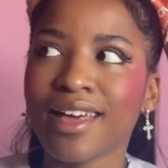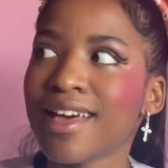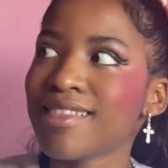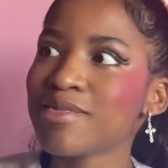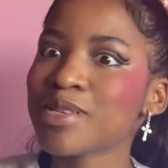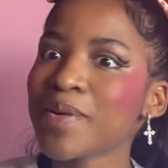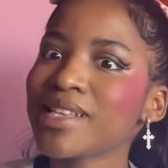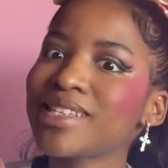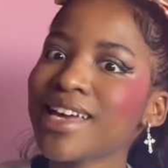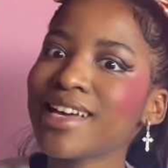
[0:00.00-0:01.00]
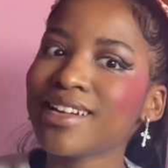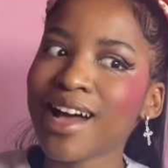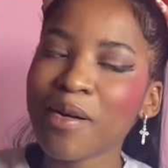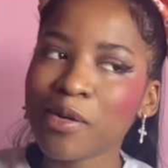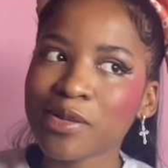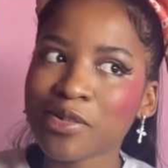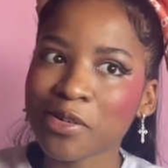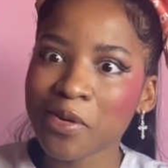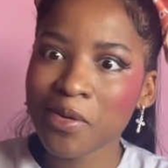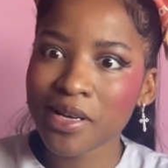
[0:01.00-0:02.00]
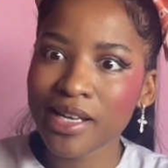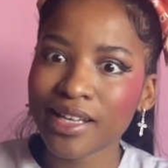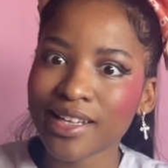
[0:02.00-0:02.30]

And then you spend 10 hours recording and